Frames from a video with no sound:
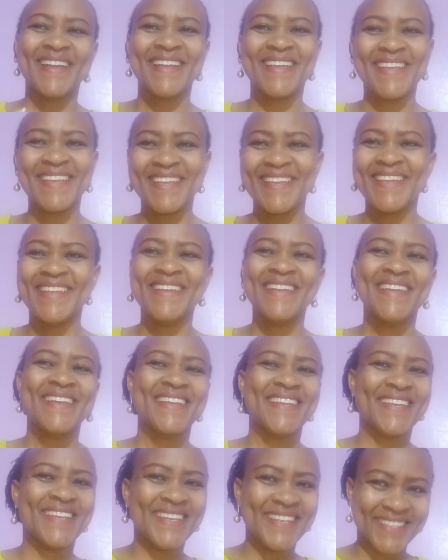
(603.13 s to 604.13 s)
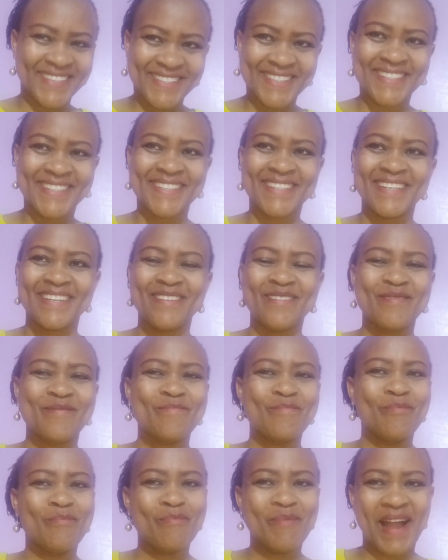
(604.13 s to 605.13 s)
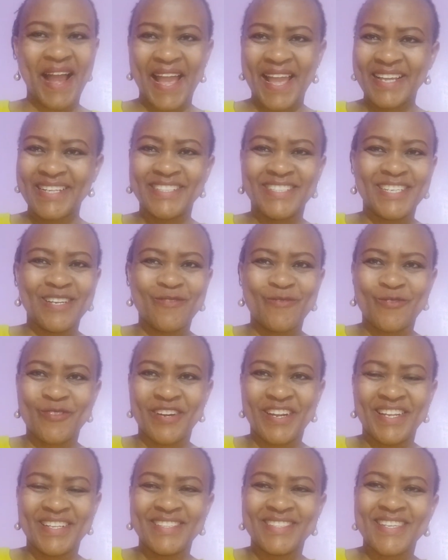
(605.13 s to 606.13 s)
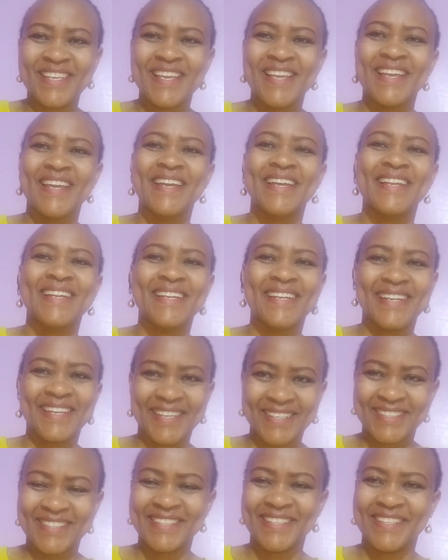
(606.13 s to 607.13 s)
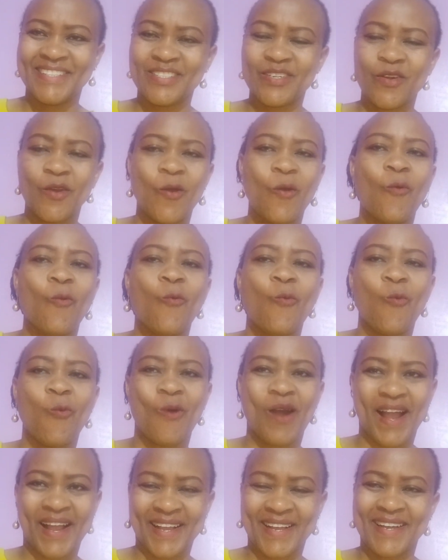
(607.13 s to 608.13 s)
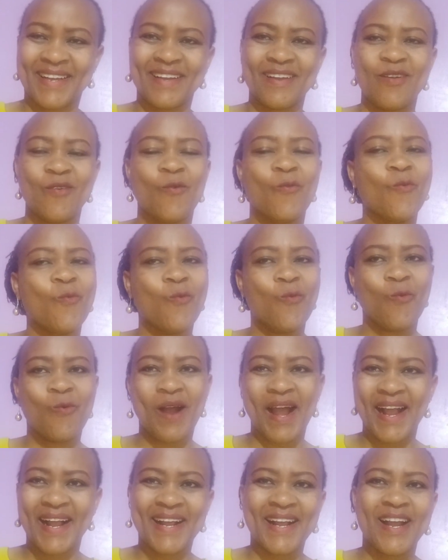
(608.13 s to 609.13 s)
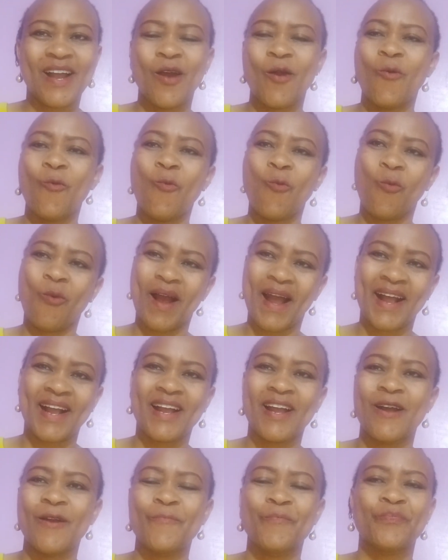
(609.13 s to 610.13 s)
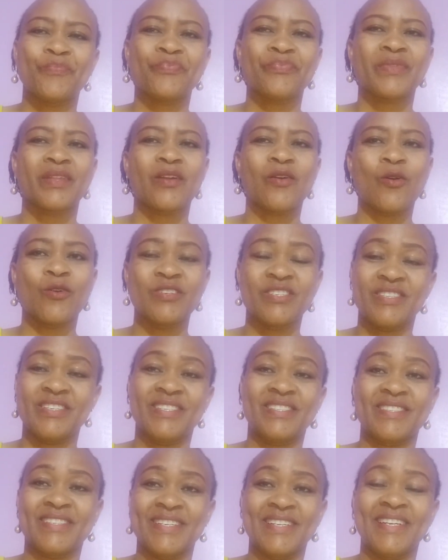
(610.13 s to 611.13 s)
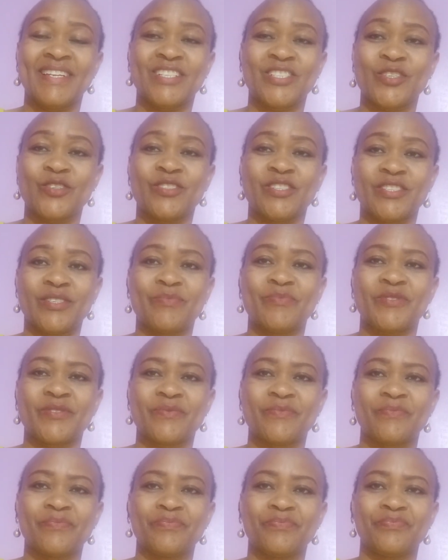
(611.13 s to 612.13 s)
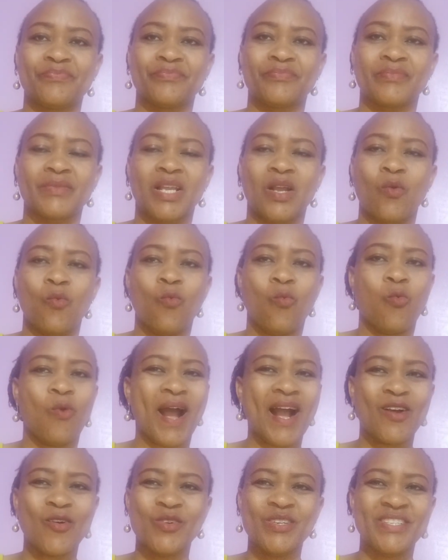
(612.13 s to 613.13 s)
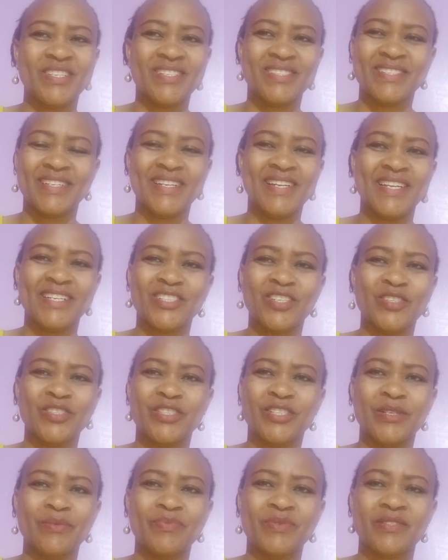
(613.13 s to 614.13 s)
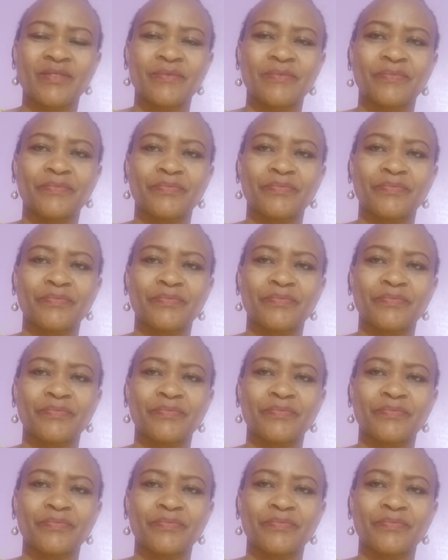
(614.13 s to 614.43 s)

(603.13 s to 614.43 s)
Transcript: in it. My dear friends, let it work. Work on these relationships. Work on these relationships.